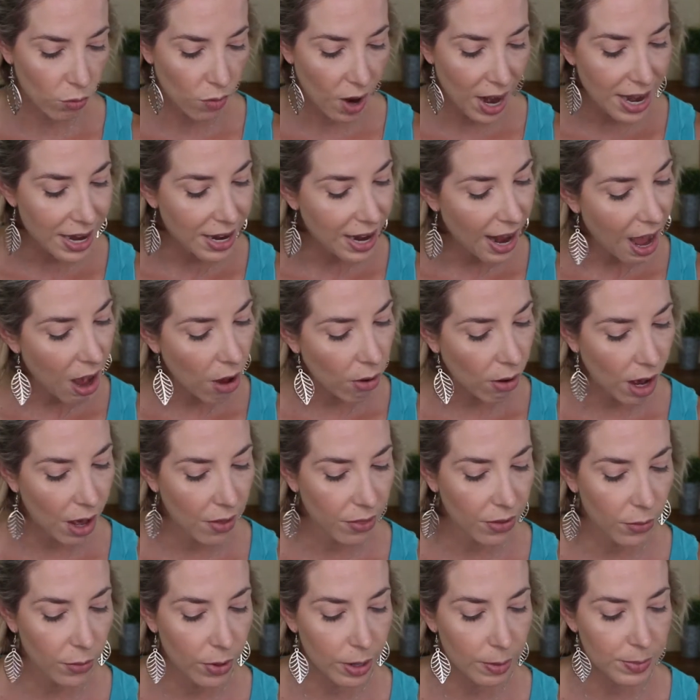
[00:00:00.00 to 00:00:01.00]
Right now
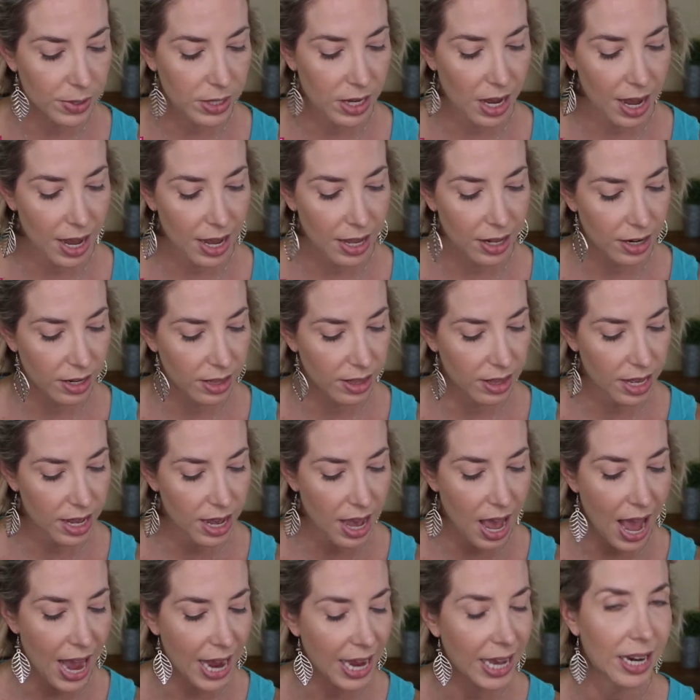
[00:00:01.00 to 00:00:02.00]
on their website, the
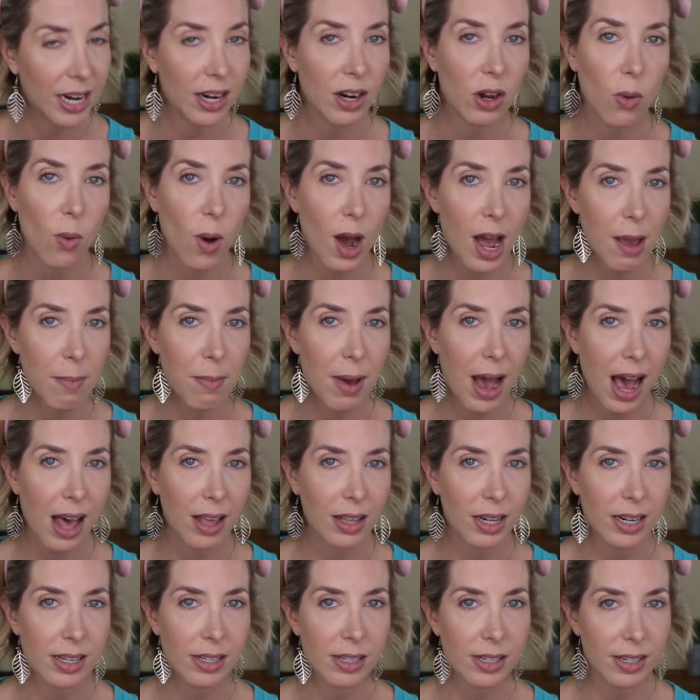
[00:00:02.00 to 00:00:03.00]
Hangin' in Hawaii
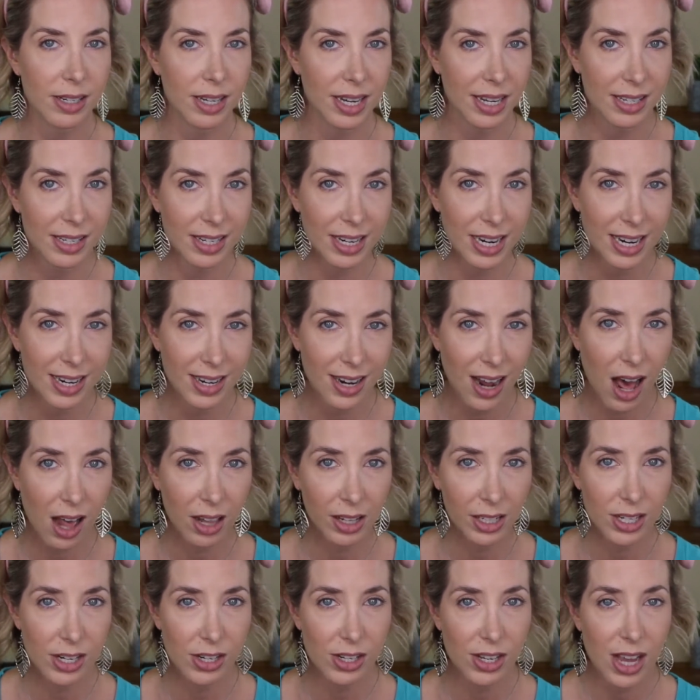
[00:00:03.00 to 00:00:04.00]
palette is
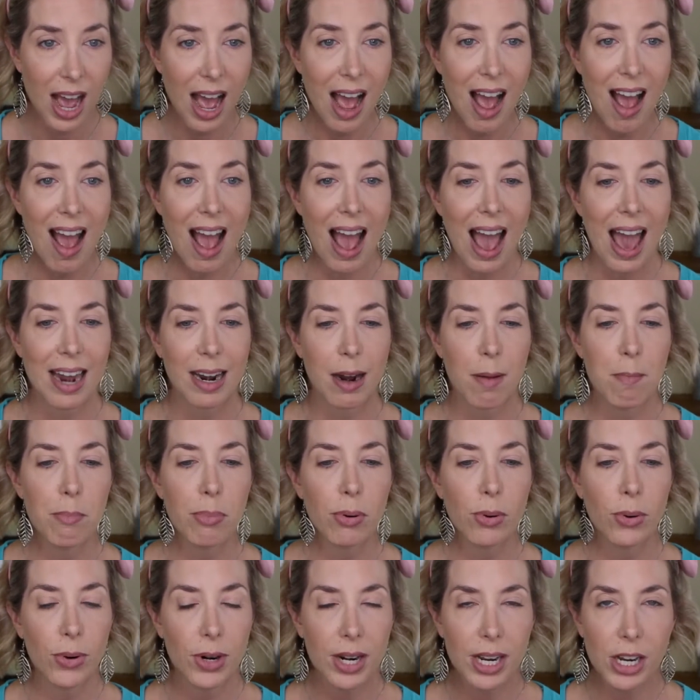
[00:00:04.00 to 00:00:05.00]
$16, and I'm
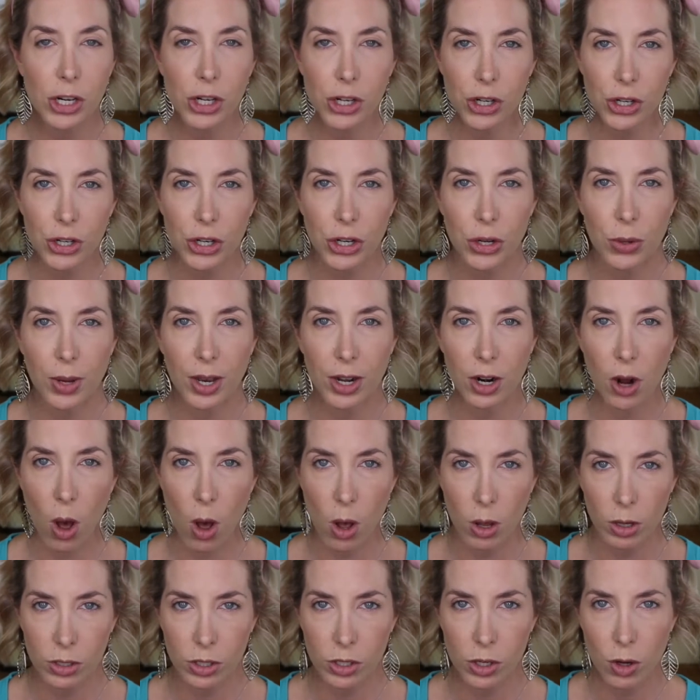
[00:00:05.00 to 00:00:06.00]
pretty sure you can
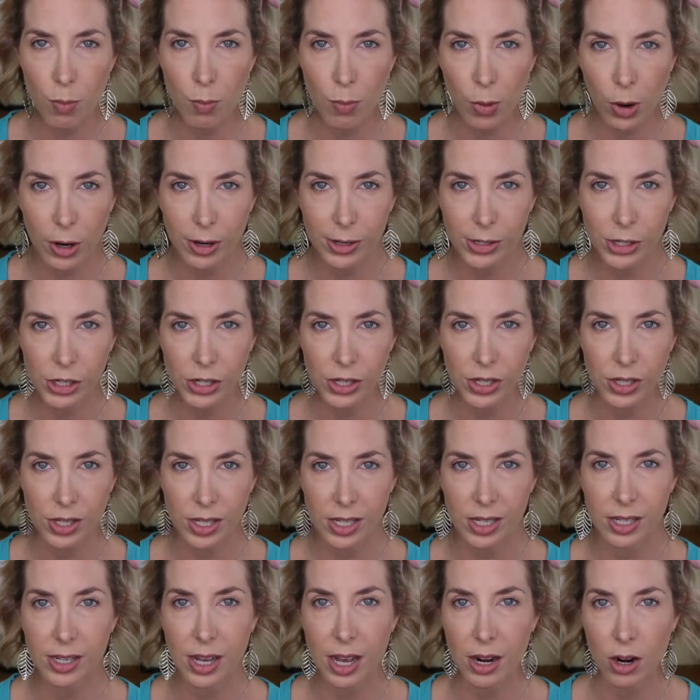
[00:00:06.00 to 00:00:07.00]
also purchase
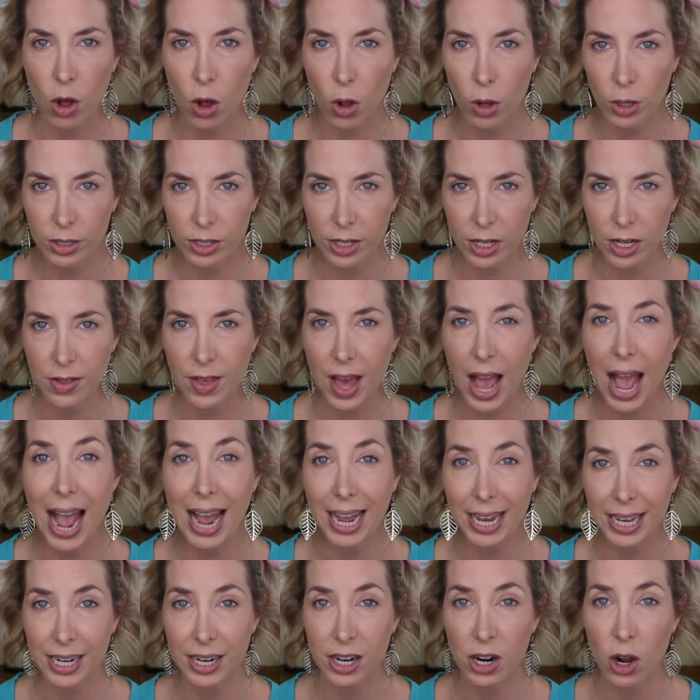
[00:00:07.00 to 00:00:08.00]
this at Ulta, the
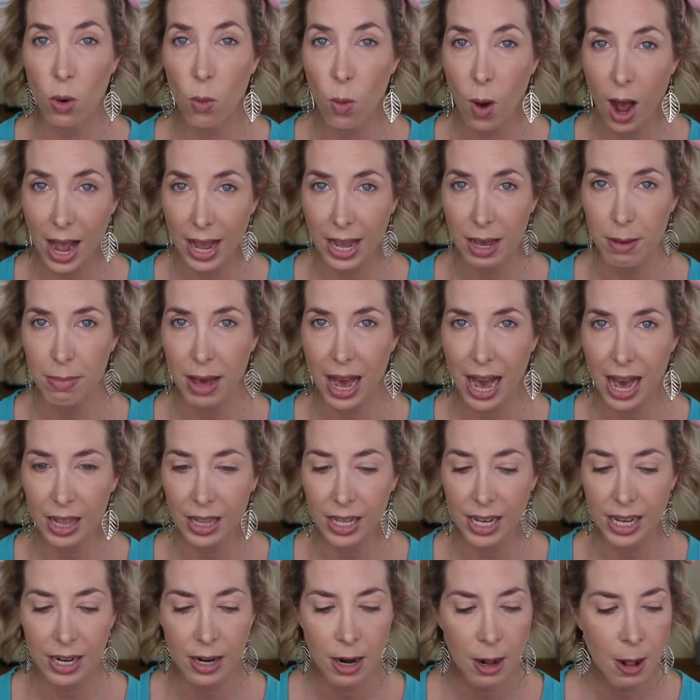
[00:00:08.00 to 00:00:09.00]
Hangin' in Hawaii
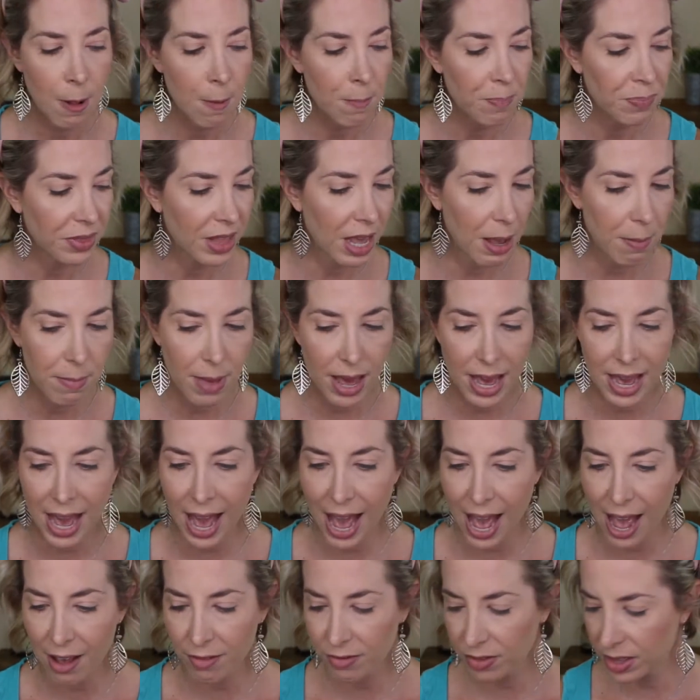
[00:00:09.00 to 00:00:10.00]
palette. They may
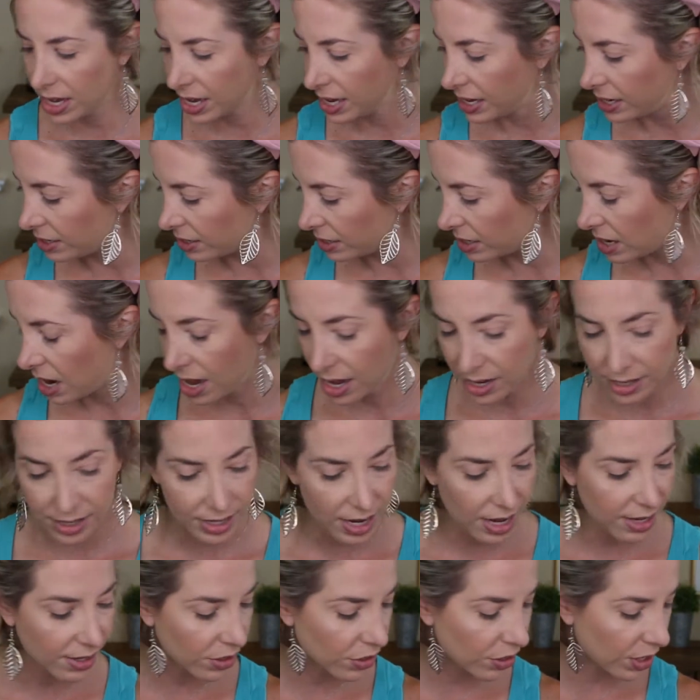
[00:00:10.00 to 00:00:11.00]
have the
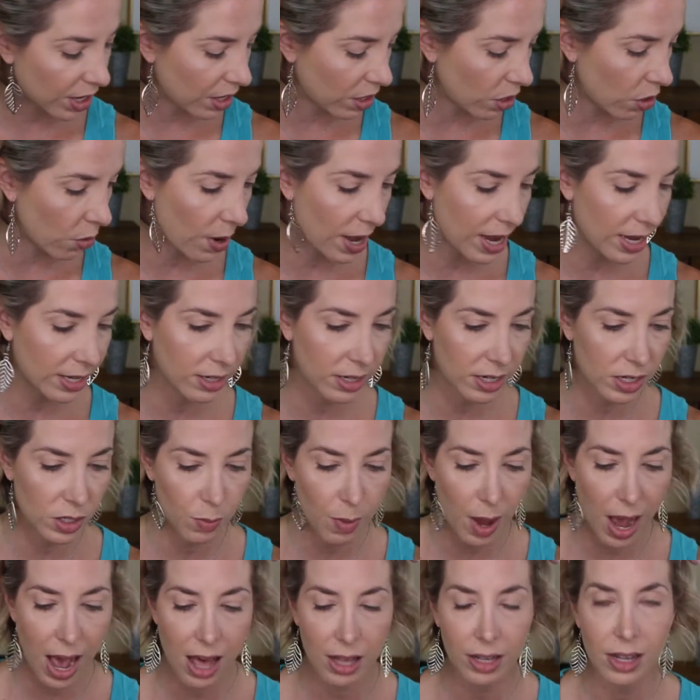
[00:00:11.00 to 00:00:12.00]
Desert and Oasis
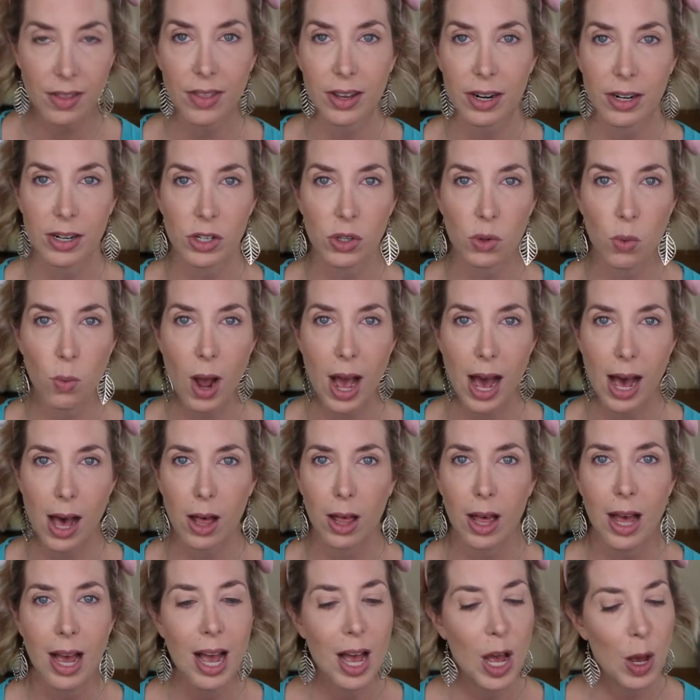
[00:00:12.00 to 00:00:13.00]
palette there as
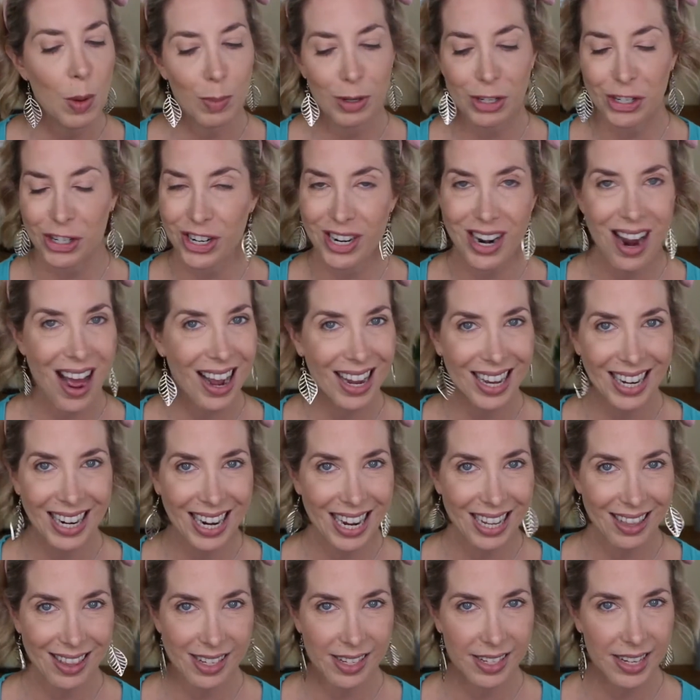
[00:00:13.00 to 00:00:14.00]
well, but you're not gonna
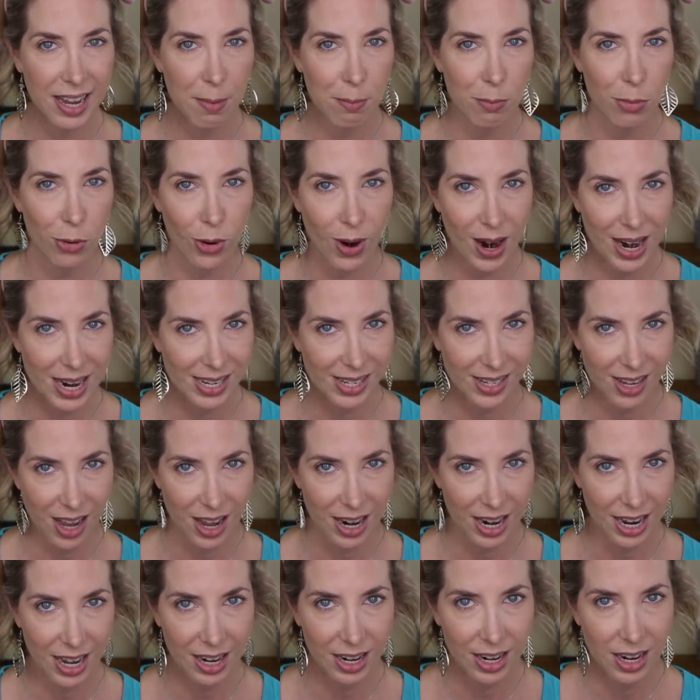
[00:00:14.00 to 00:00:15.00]
get the same price
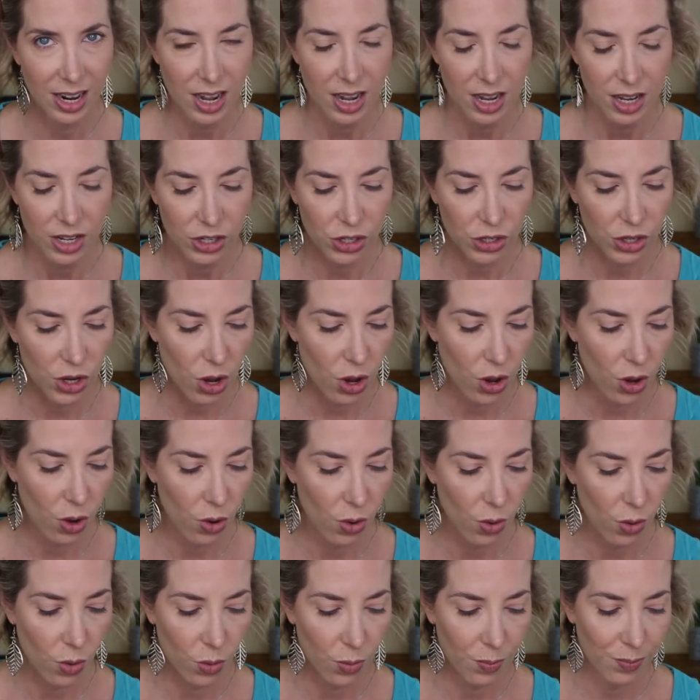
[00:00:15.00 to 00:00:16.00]
on it.
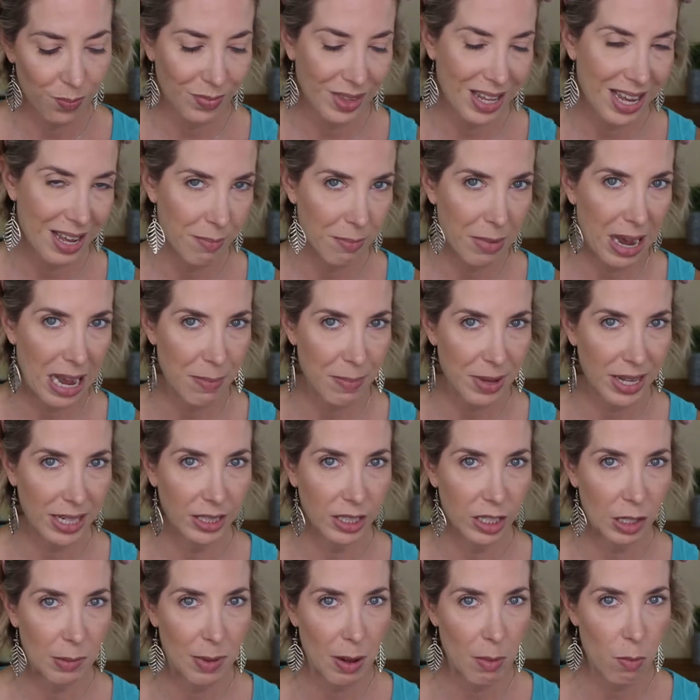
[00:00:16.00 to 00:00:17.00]
So it might be a
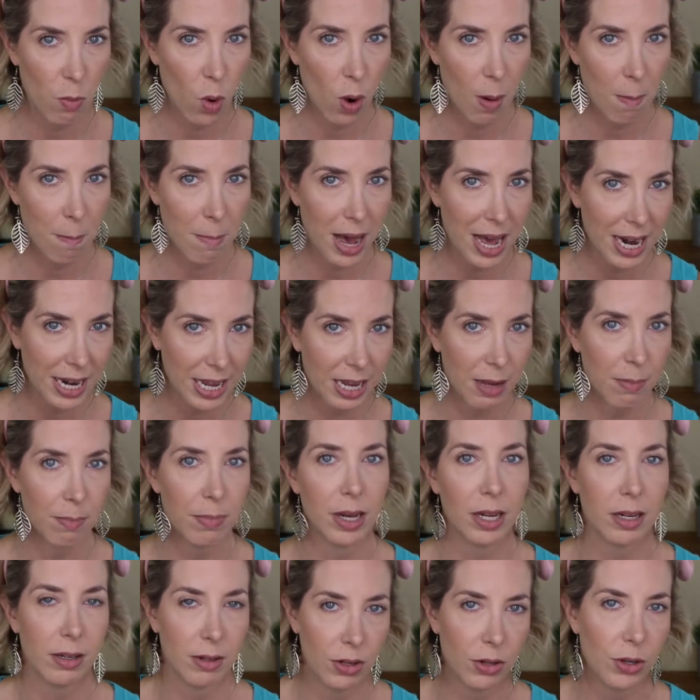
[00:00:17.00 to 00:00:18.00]
little bit more money,
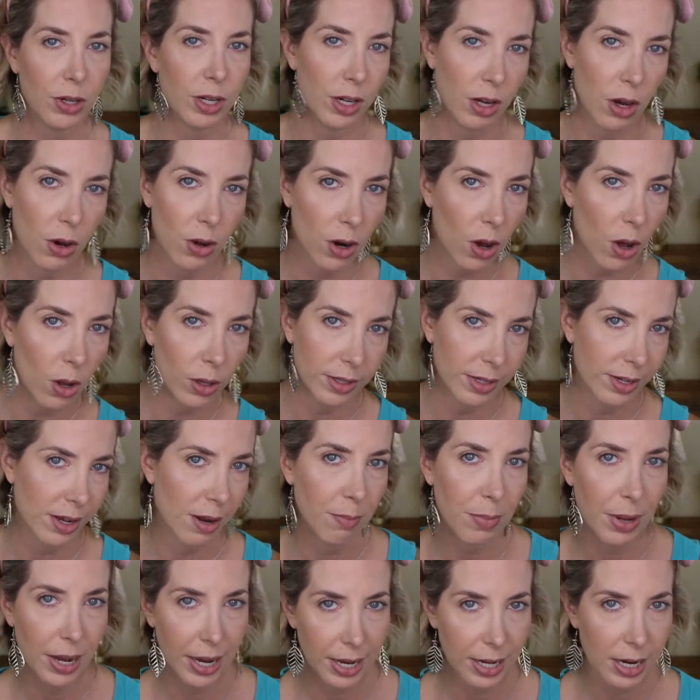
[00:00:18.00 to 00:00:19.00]
but you could go to Ulta
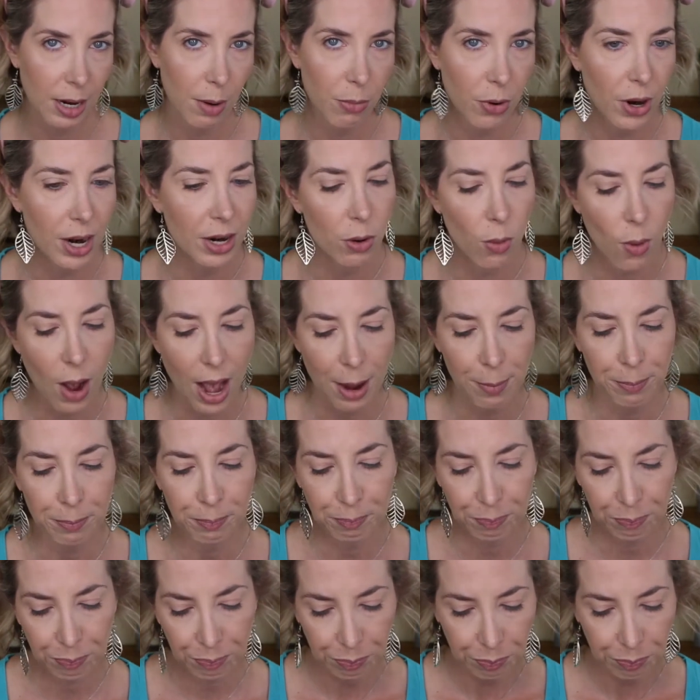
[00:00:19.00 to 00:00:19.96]
and pick it up right away.